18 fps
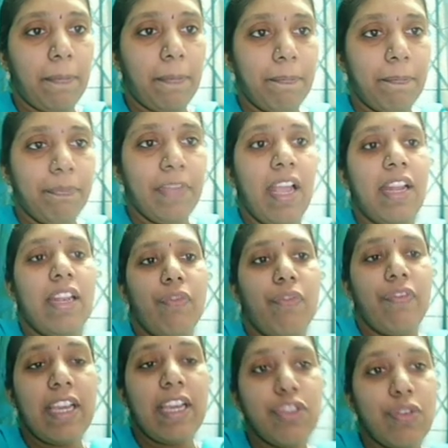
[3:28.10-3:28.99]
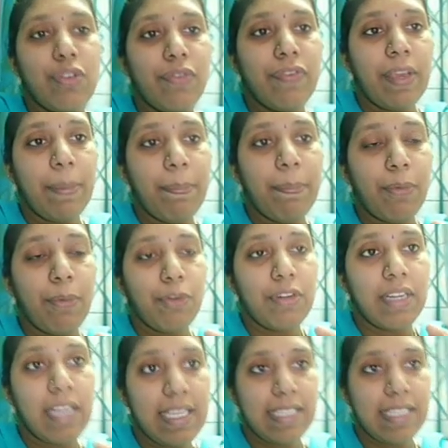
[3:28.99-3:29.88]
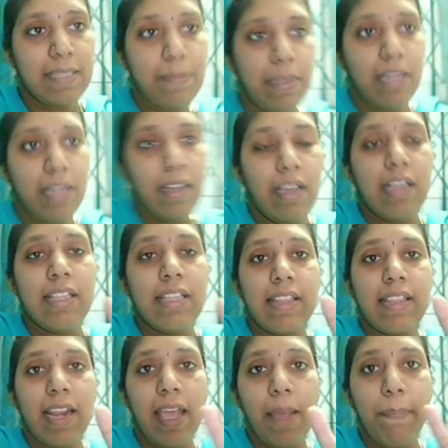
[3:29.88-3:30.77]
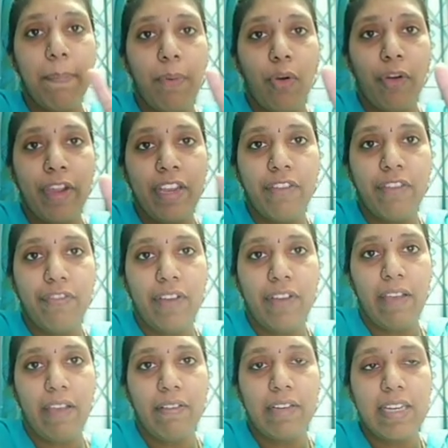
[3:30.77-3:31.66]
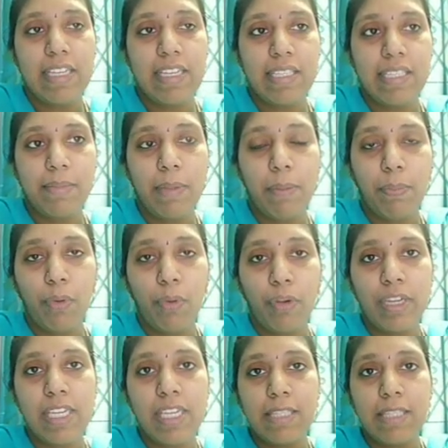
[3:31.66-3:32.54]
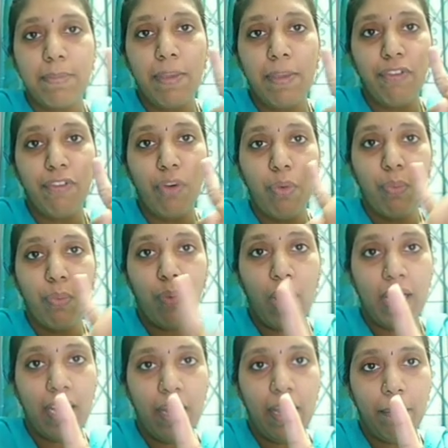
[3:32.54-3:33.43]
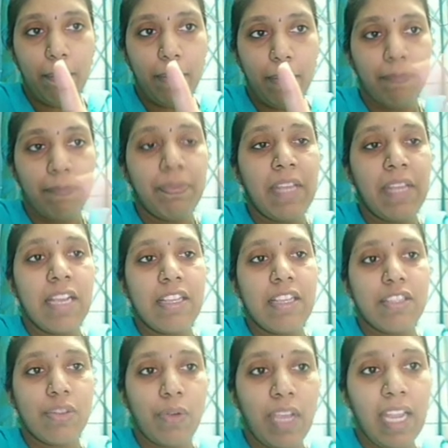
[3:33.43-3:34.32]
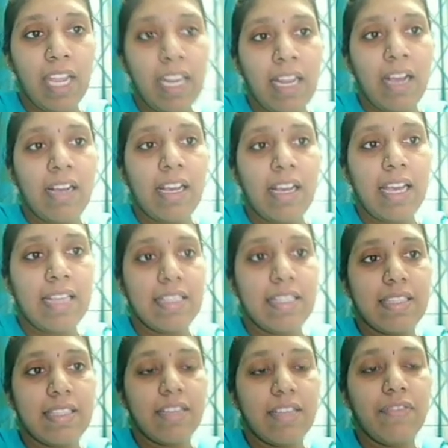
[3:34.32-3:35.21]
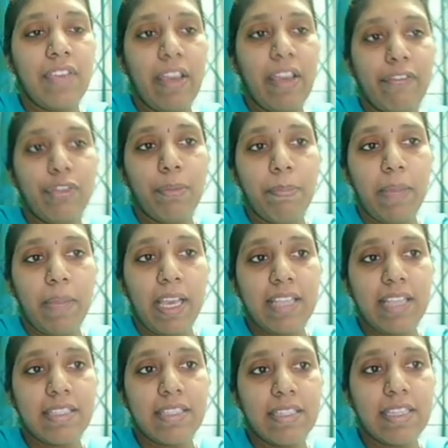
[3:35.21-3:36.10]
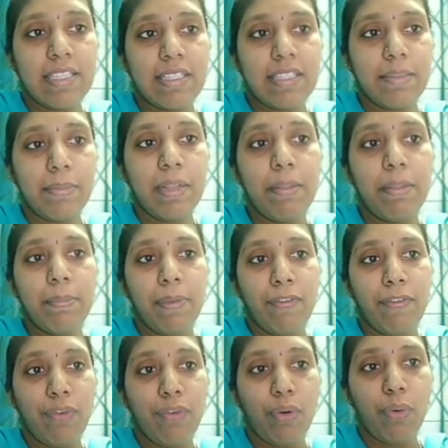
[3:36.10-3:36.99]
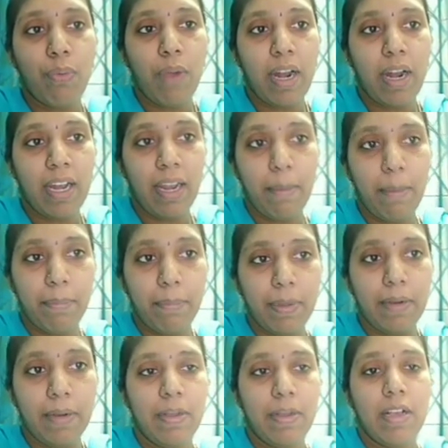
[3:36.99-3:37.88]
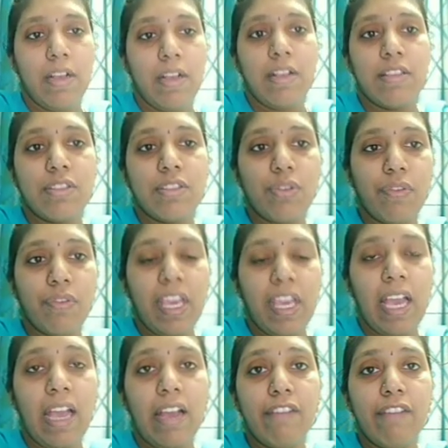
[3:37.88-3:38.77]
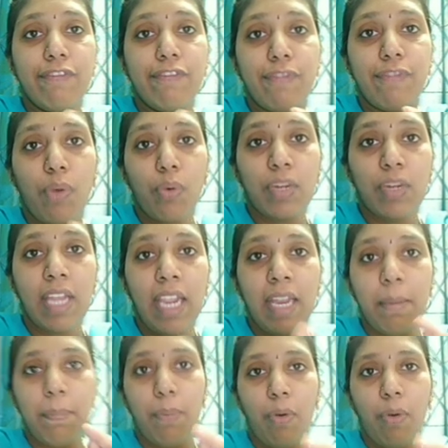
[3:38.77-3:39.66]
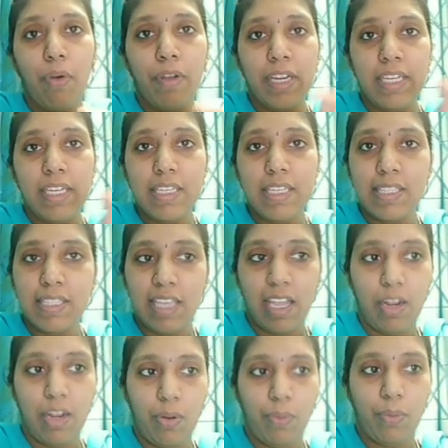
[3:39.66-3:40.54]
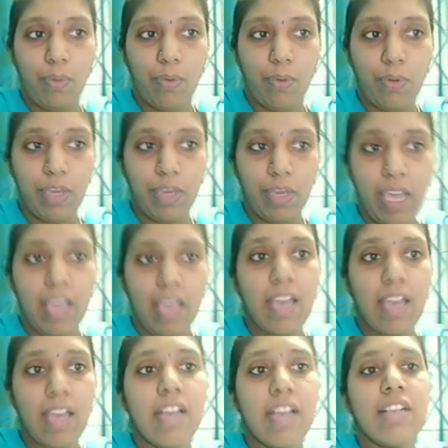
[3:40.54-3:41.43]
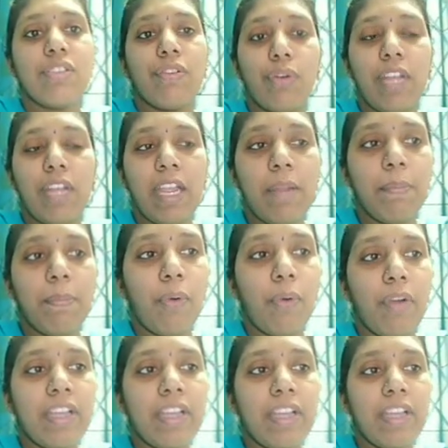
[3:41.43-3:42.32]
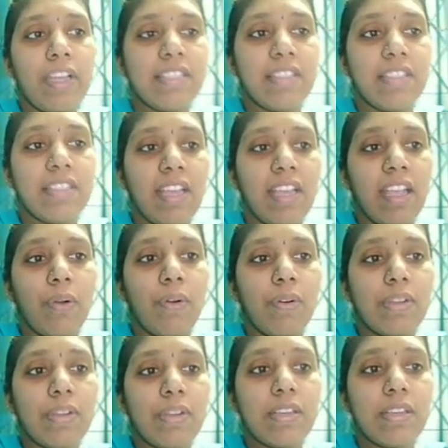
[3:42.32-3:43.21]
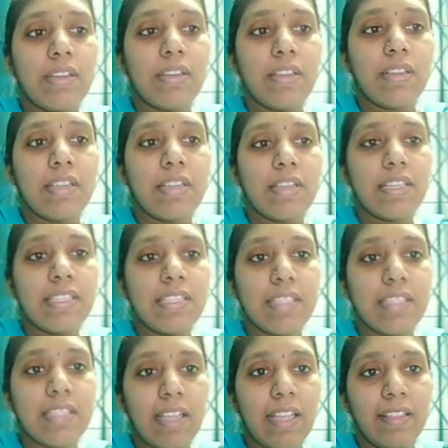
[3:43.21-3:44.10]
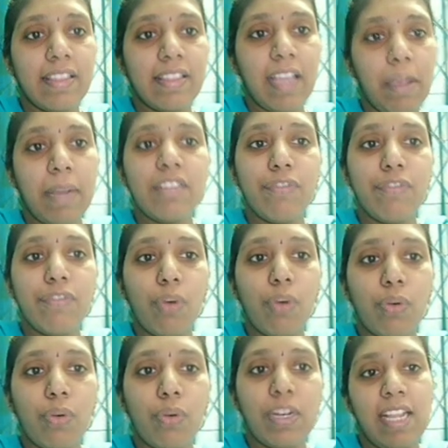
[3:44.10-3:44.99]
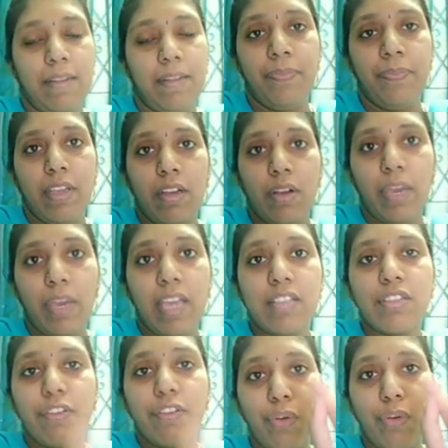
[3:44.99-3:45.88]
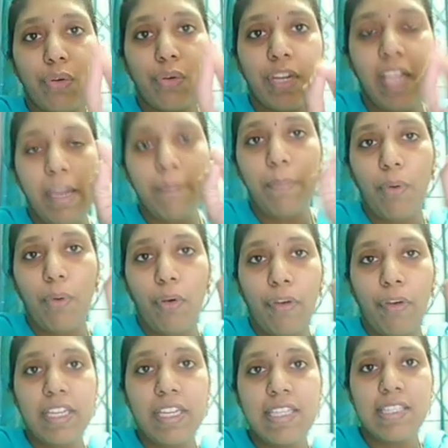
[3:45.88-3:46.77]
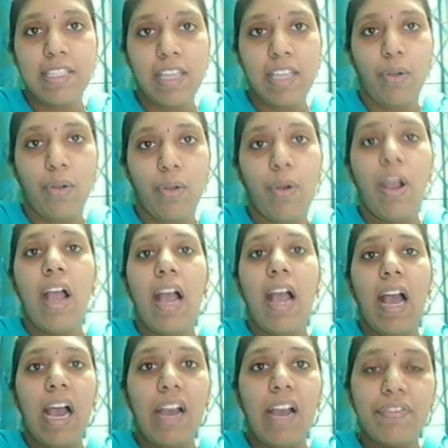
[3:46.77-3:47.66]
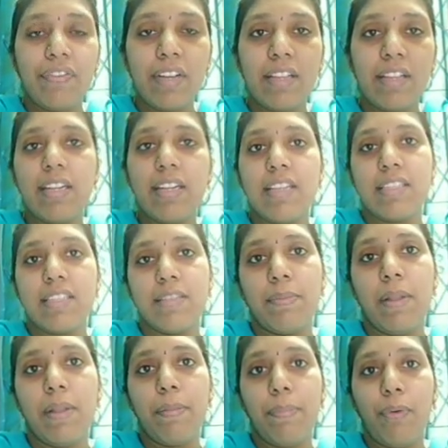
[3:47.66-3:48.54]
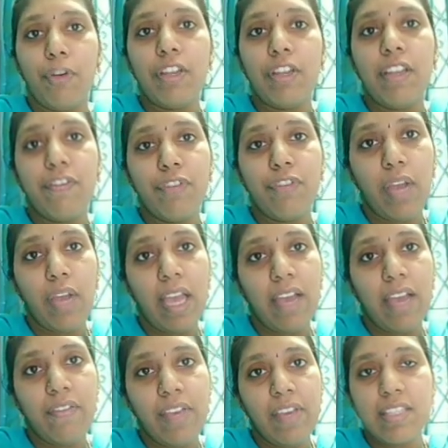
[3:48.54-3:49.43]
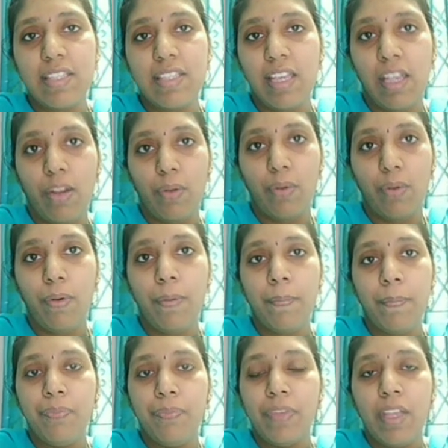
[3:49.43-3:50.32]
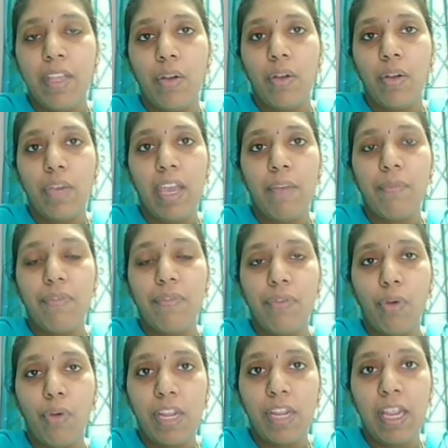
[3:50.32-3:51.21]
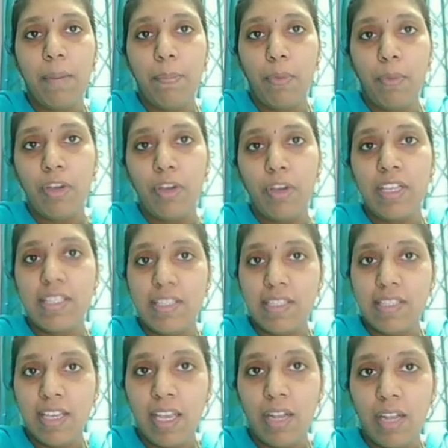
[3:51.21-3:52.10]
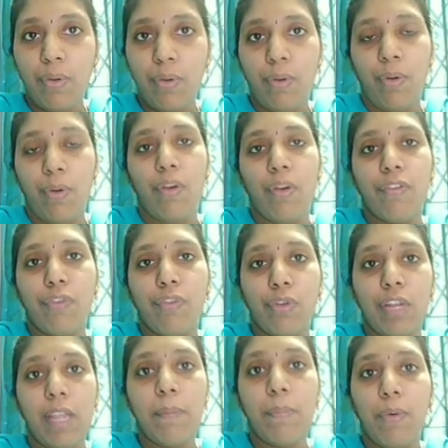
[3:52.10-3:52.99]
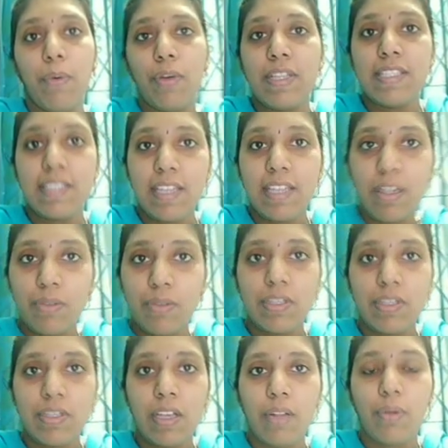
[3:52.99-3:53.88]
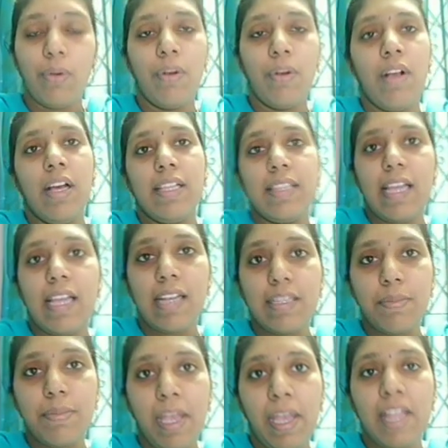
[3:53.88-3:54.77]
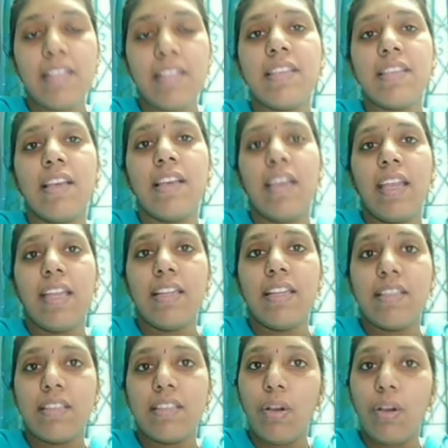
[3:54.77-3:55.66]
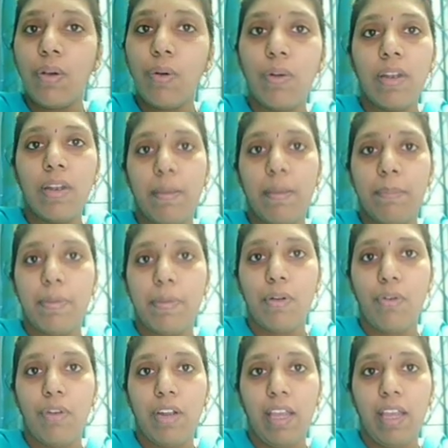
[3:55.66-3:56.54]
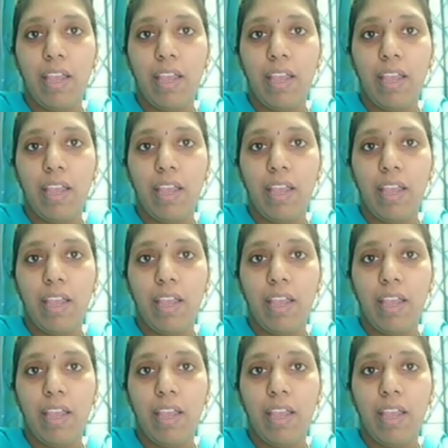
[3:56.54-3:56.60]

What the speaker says: Now where should we put decimal? 3.5. Decimal point is before one number. So in our answer we have to place decimal before one number. So we have 14.0. Okay, so 14.0 is nothing but 14. Okay, so 14.0. After the decimal point, if you are having 0, okay, 14.0 or 14.00, that means it is a whole number only.